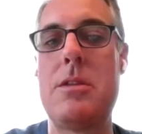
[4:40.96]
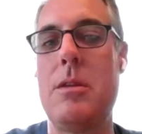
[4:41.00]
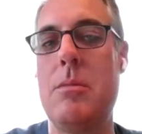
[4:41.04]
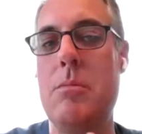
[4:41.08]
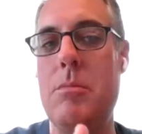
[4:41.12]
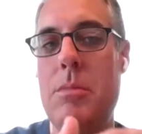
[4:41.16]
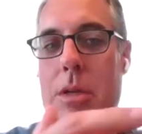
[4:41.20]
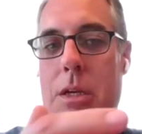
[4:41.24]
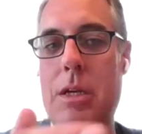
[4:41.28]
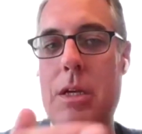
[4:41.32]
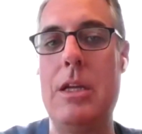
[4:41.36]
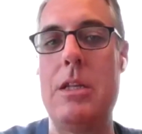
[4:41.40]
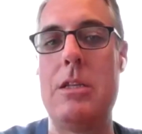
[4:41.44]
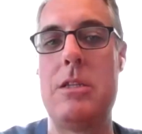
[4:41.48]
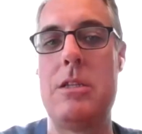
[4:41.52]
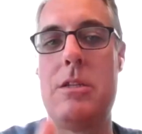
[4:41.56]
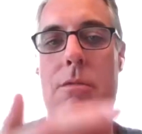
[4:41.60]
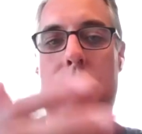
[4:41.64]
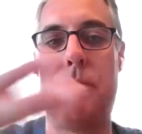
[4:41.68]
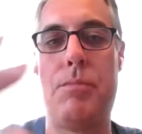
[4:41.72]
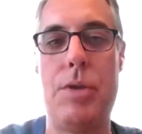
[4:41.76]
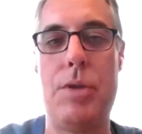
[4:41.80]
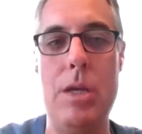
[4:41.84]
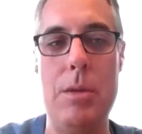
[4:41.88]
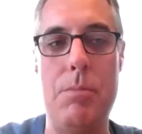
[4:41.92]
and millions
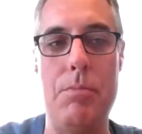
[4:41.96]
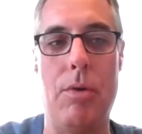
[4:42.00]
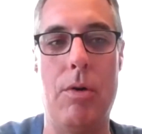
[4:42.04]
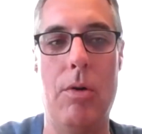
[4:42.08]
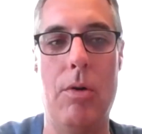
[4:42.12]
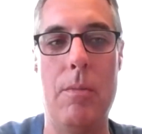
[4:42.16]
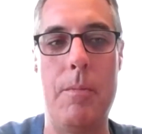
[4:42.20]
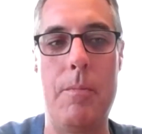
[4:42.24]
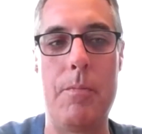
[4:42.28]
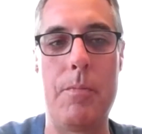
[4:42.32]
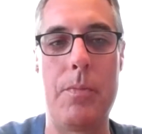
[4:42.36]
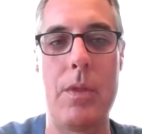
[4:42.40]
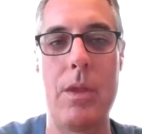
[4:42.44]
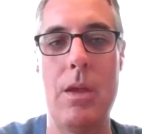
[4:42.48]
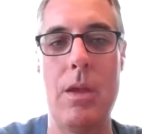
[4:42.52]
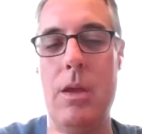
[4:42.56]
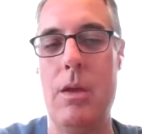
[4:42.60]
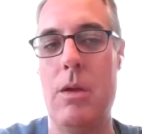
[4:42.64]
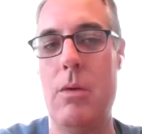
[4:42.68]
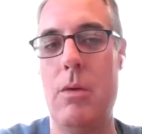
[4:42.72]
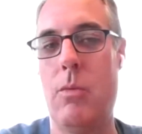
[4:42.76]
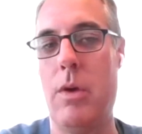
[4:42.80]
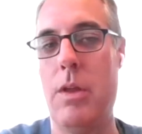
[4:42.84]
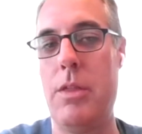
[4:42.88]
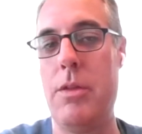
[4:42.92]
of people,
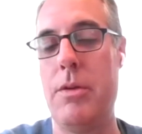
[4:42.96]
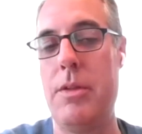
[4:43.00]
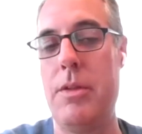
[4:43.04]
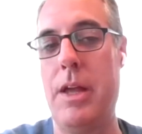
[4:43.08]
whether